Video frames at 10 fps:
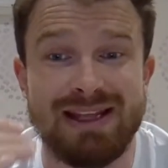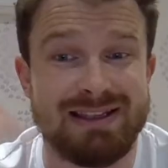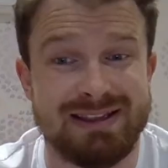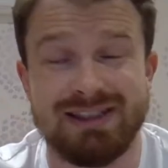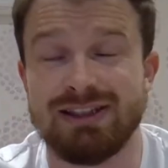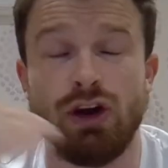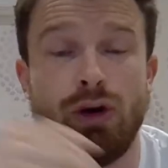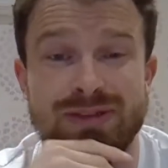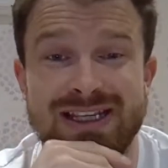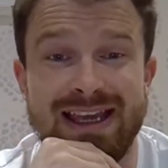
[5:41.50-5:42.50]
mid to
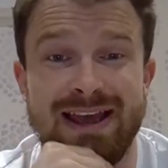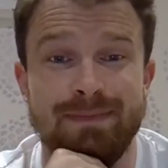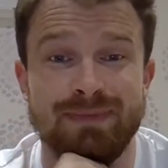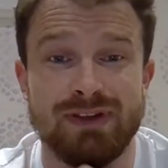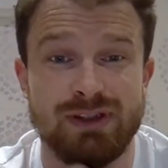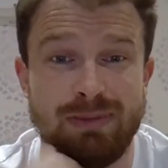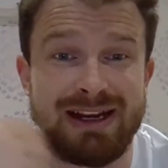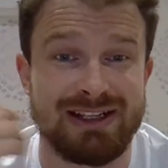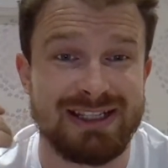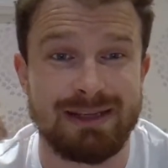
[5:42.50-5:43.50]
top tier
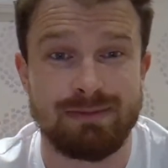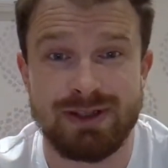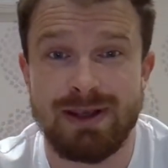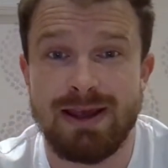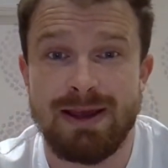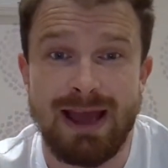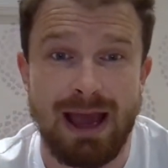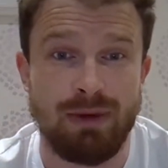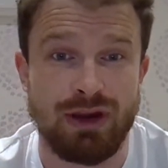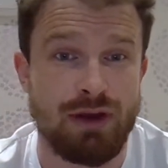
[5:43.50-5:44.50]
Spanish teams.
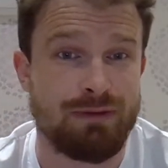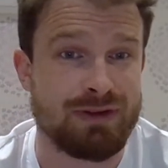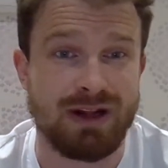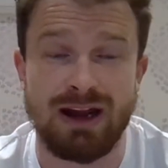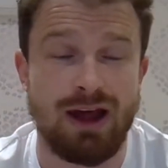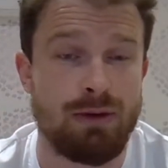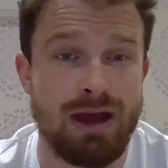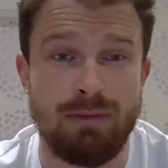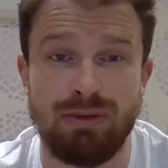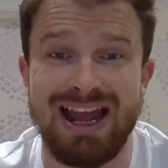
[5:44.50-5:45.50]
And we're going for
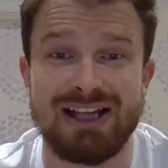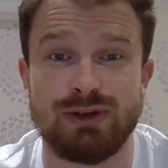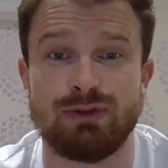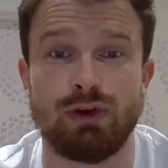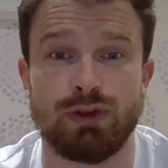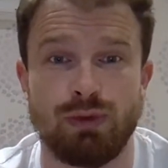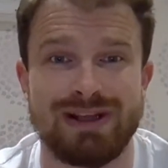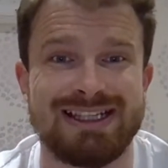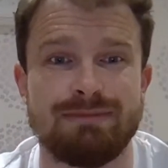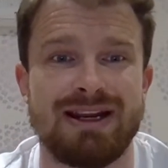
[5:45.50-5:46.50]
players who've got
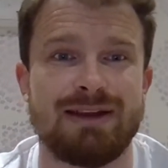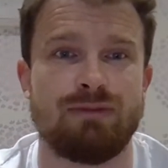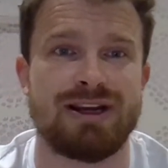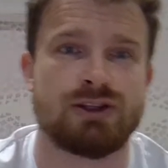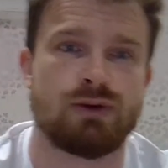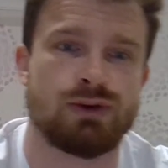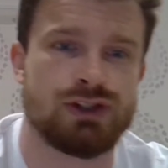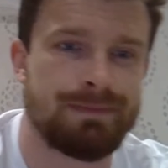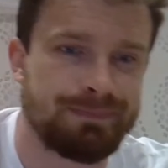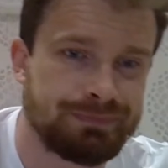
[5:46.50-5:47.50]
20 million release
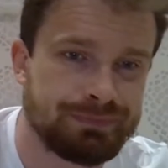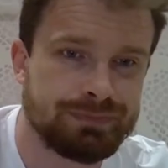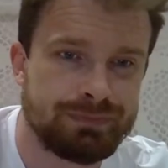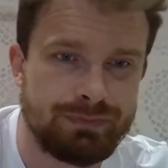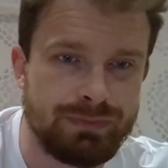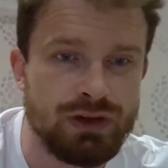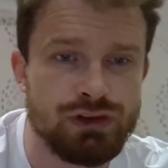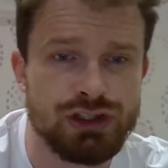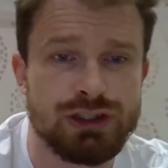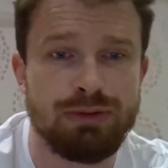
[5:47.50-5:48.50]
clause. So
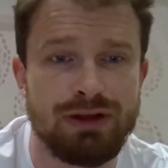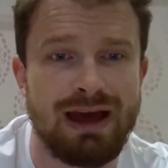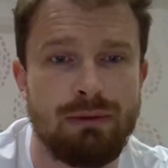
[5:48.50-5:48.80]
just to